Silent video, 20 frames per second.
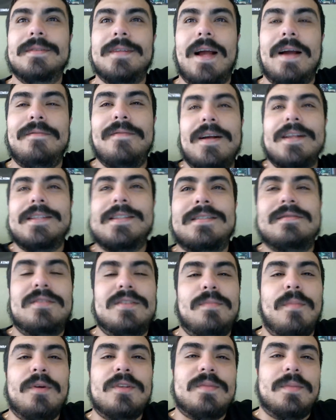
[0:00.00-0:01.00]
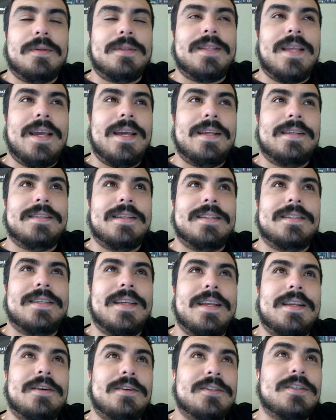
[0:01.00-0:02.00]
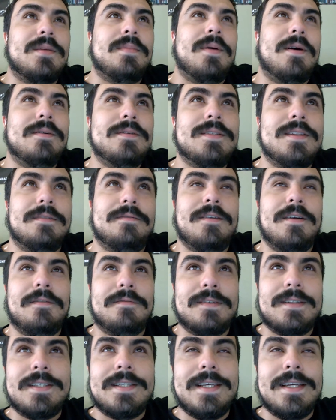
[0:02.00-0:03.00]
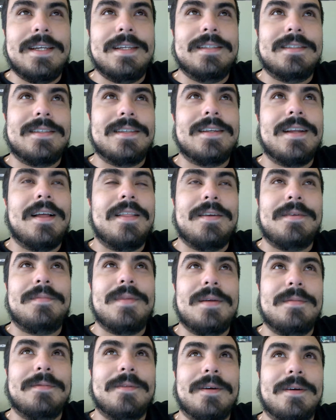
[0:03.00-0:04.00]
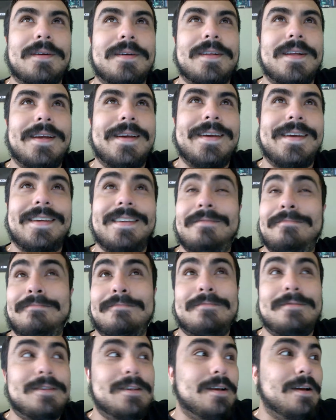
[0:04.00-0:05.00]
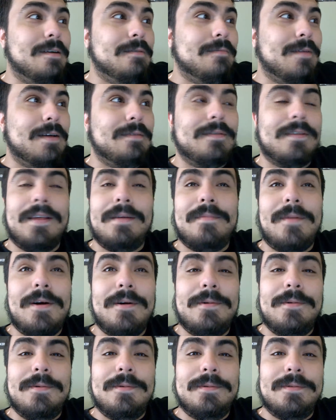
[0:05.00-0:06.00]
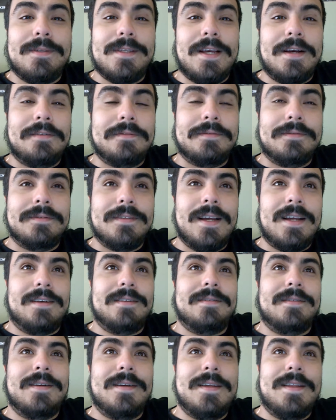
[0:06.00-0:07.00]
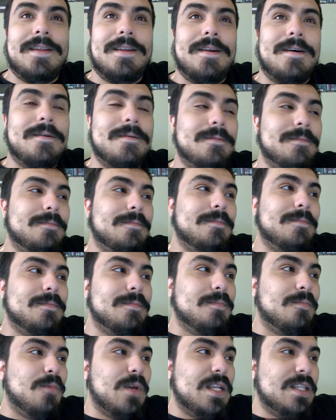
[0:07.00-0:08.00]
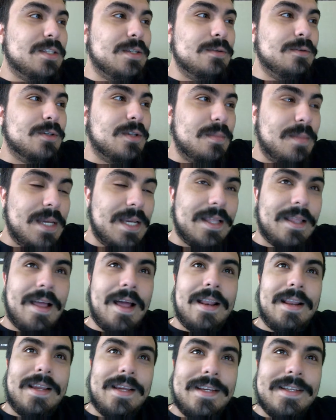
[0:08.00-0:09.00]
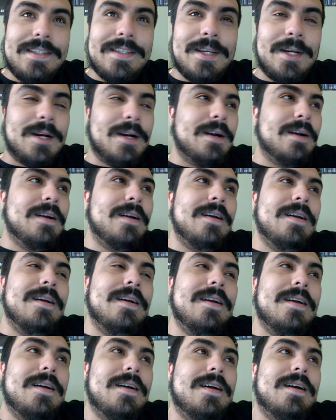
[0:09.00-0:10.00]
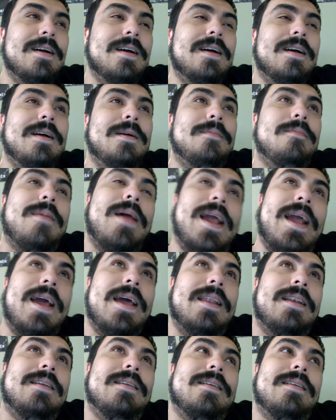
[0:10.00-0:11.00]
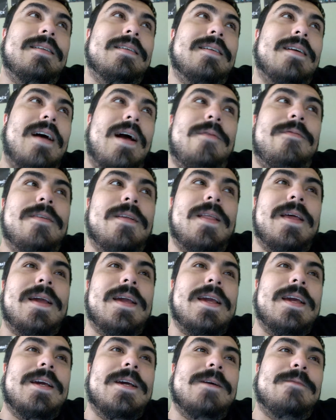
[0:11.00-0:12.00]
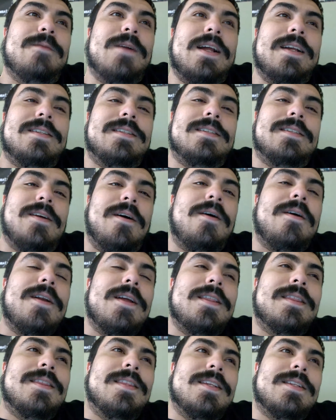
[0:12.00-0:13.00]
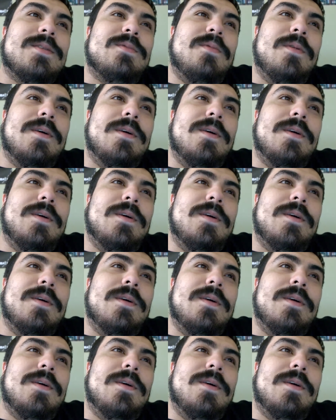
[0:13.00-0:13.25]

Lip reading: I read multiple things that said you're supposed to feel fatigued, and other people are like, I feel like my old self, week 2 should be a lot easier. Man, I feel like when I started, this